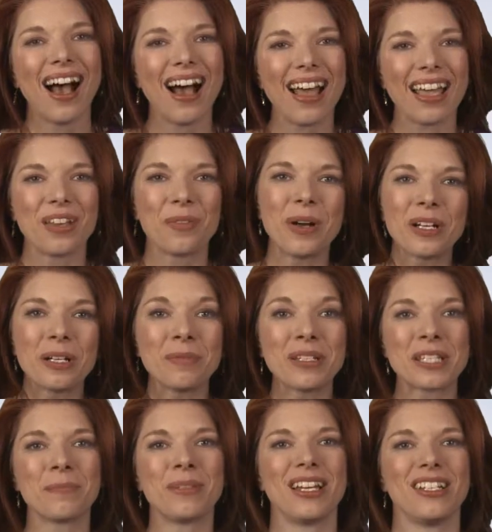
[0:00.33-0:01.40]
Hi, and welcome to
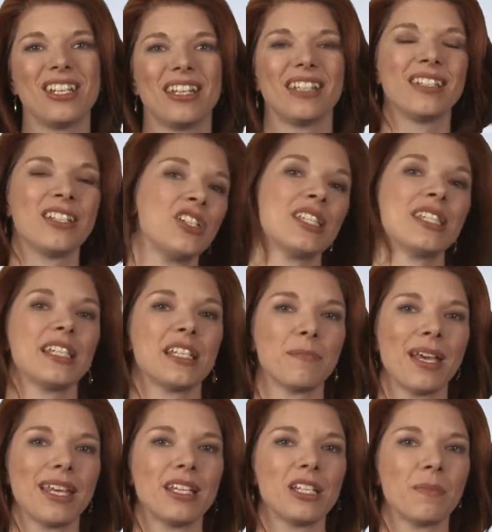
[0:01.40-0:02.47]
Supply Chain and Logistics
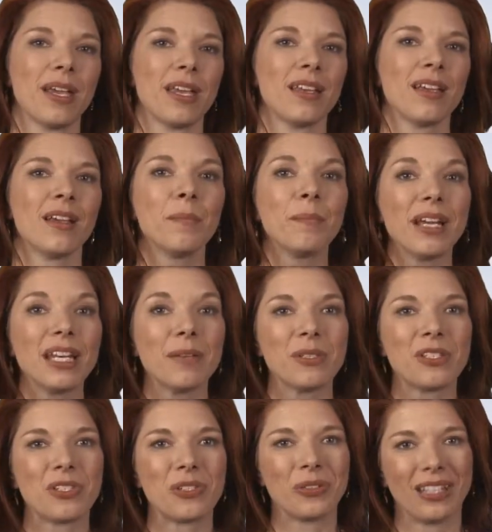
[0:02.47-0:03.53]
Management. My name
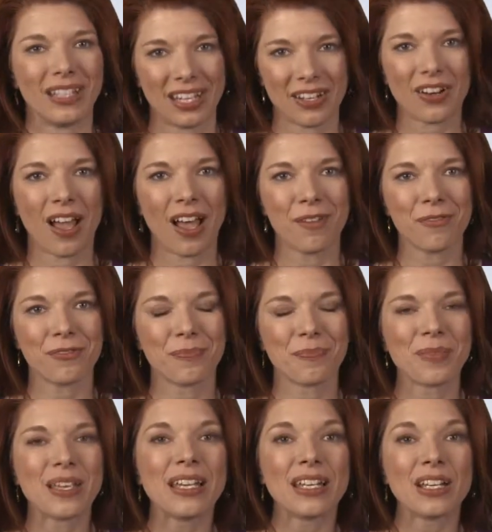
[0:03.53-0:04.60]
is Julie Niederhoff.
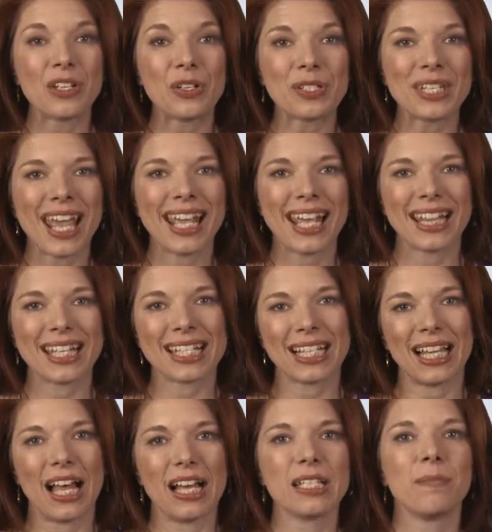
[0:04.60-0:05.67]
You're taking this
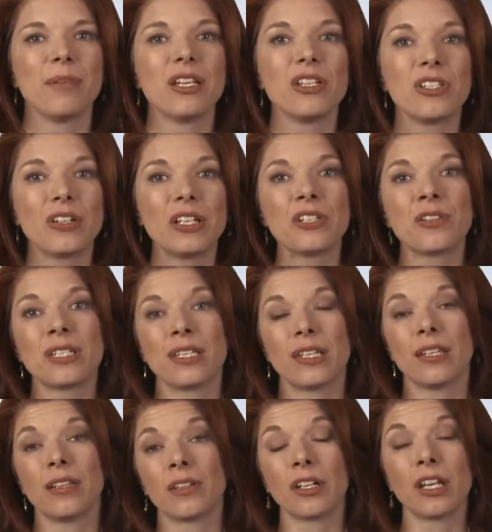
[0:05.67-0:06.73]
class because you're
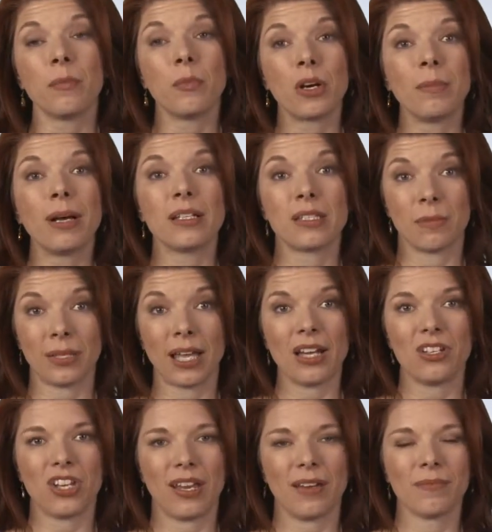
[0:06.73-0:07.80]
interested in learning more about supply
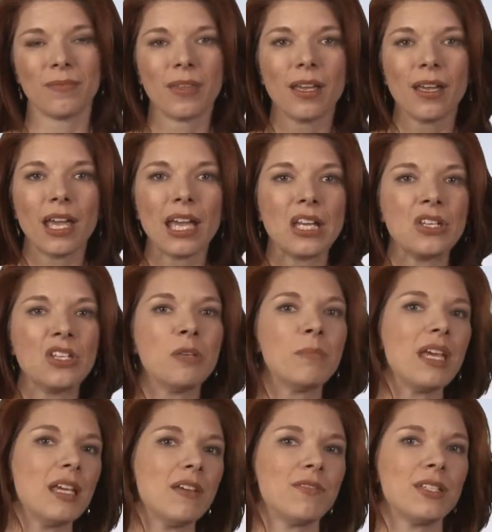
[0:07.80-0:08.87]
chain. And you
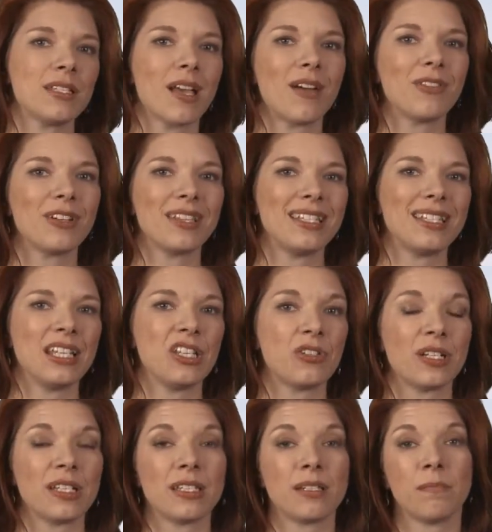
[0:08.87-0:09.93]
may have discovered this
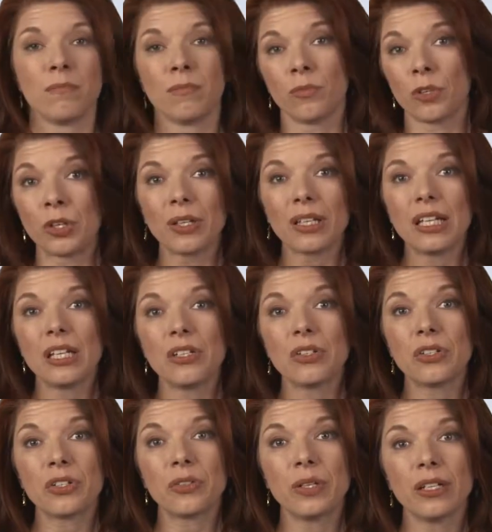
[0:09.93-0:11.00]
interest early in
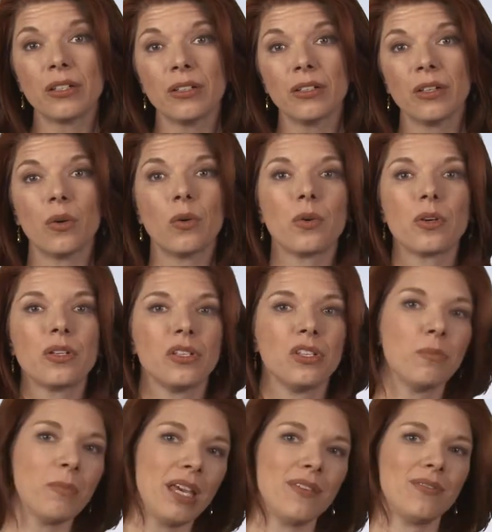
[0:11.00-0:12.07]
your career, or
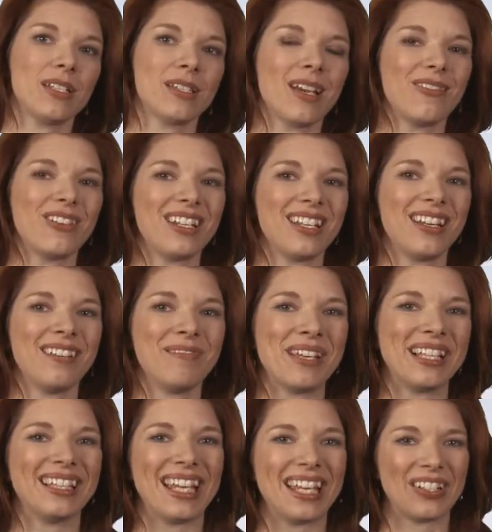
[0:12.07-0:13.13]
you may have discovered it a
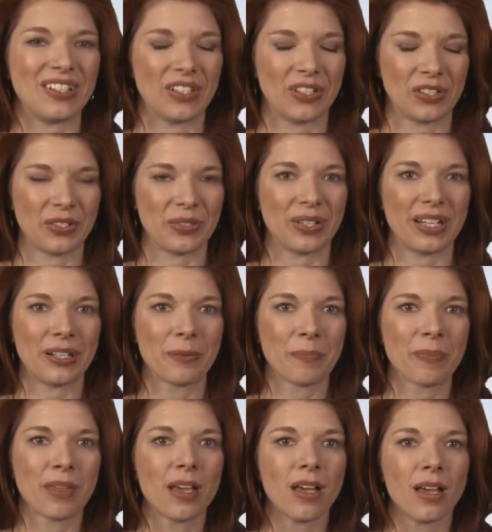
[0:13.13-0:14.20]
bit later in your career.
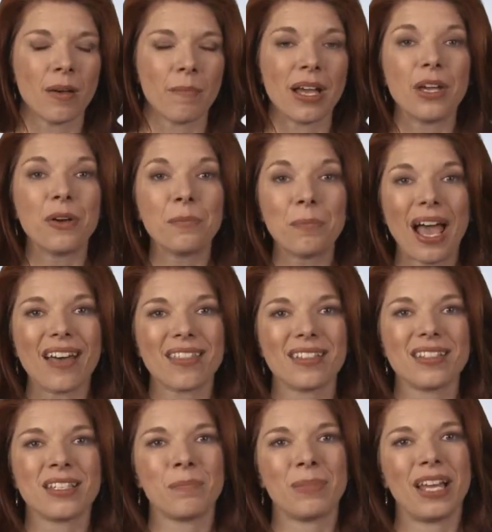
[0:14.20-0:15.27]
My own path
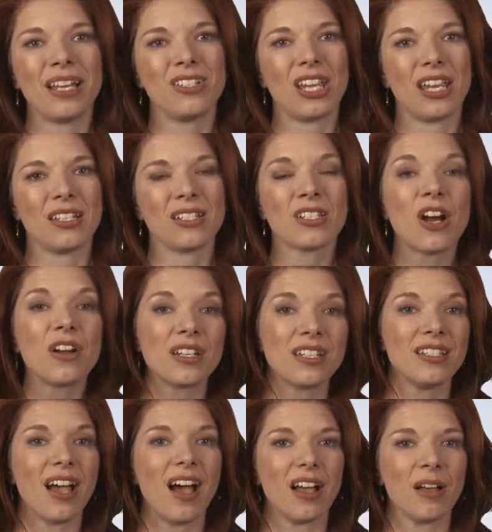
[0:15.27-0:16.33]
to supply chain
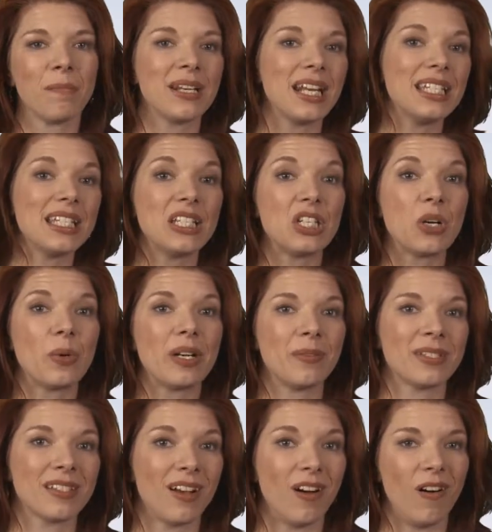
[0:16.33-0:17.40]
started young, but I didn't know what it
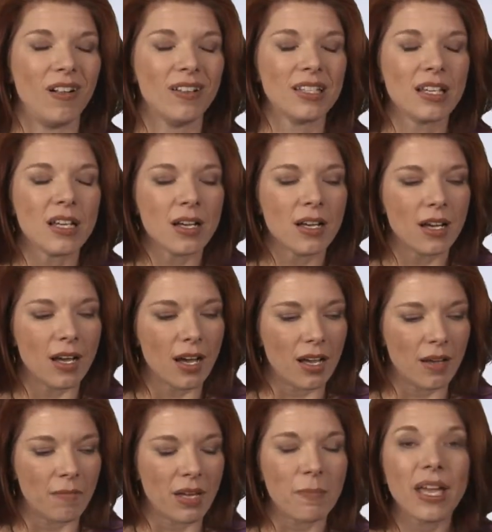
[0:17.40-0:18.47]
was called.
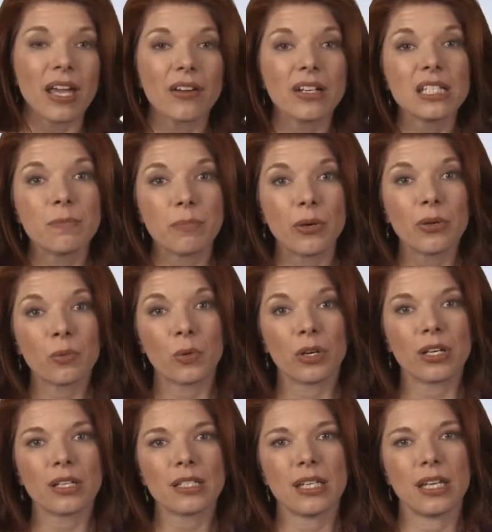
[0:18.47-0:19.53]
My parents both
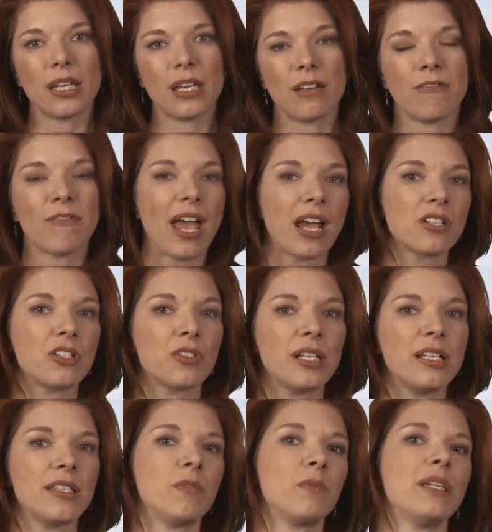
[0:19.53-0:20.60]
worked in
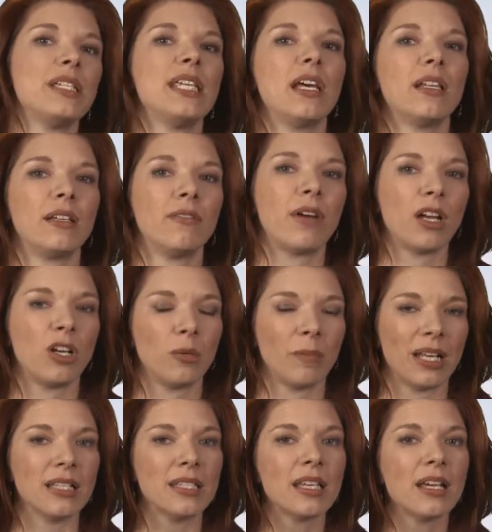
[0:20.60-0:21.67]
factories and retail
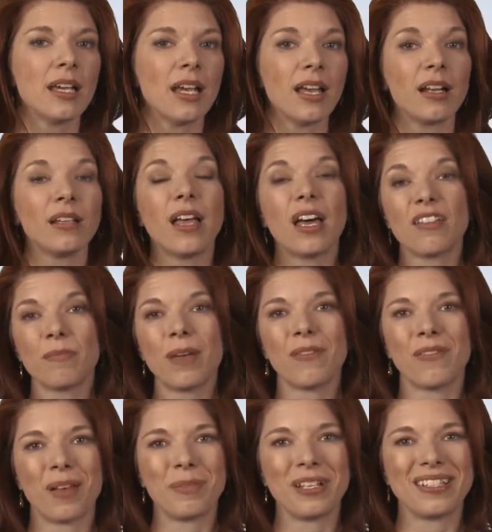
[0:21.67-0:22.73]
environments, and a lot of my
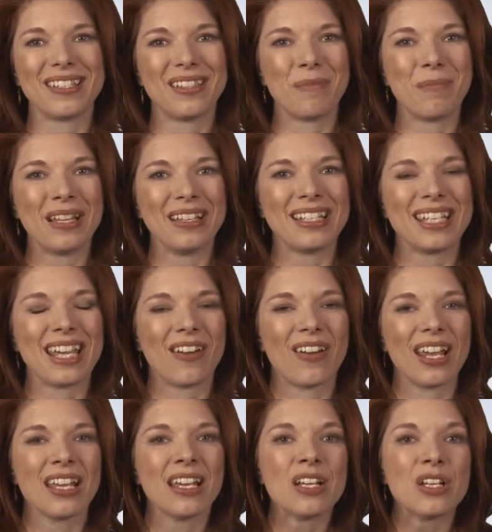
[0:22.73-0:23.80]
family's in the
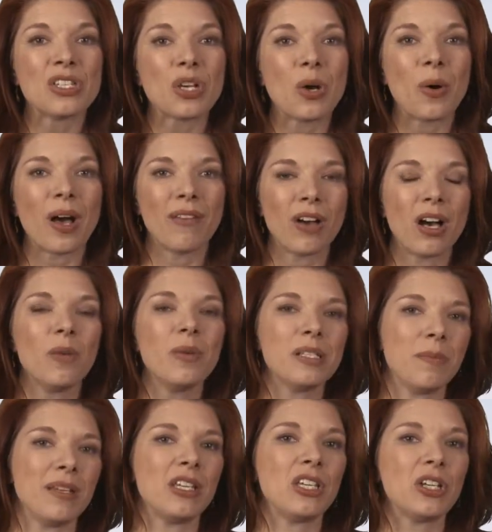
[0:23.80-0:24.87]
military. So I've
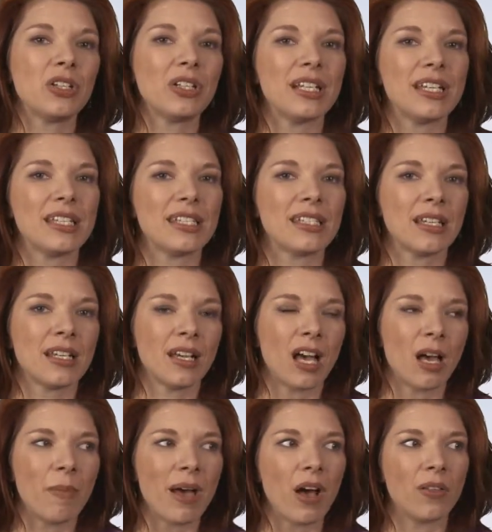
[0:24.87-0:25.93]
always been curious
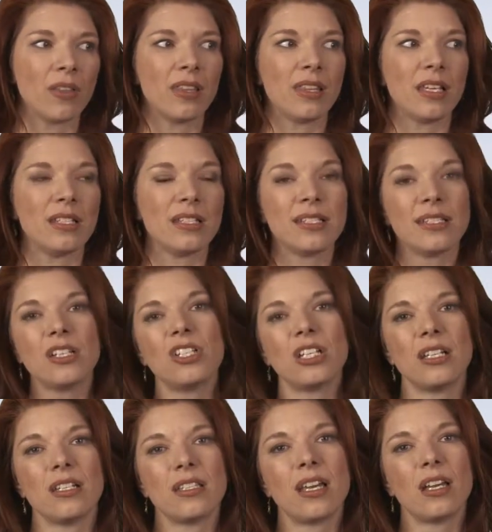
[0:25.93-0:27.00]
about the
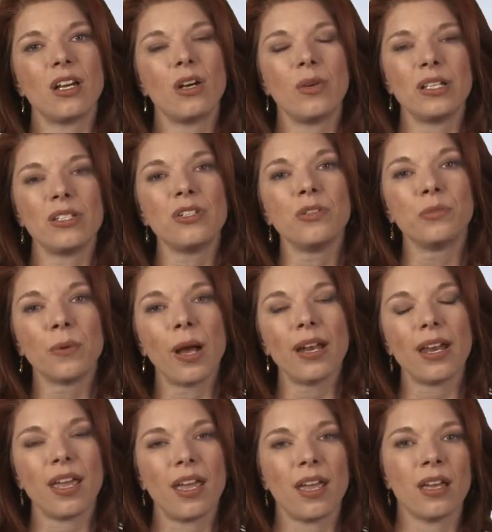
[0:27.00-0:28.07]
decisions that go into
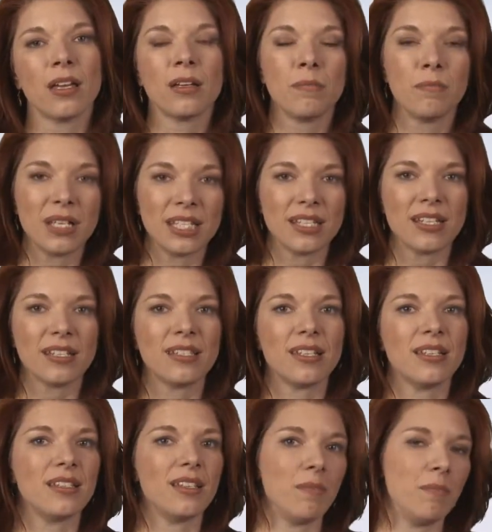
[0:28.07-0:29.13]
running
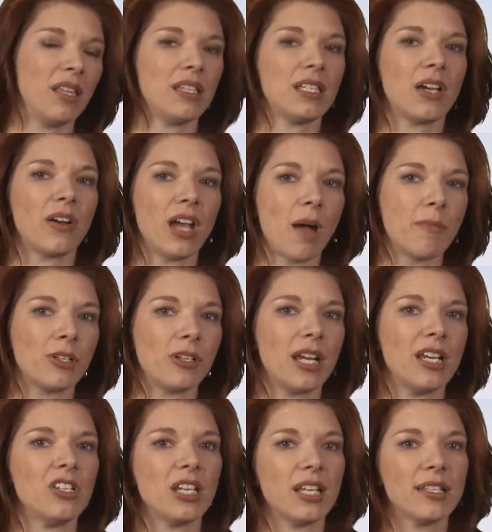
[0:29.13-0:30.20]
businesses and military
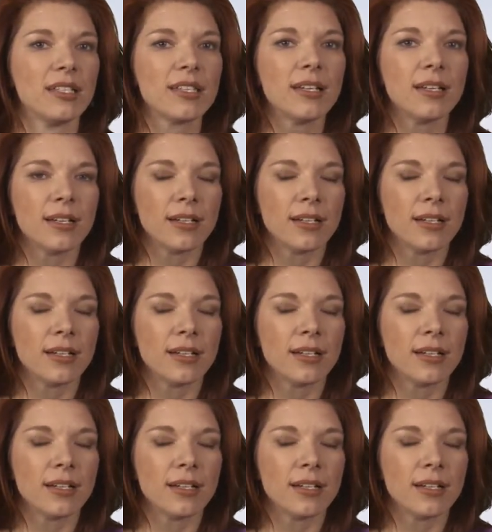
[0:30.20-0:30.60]
operations.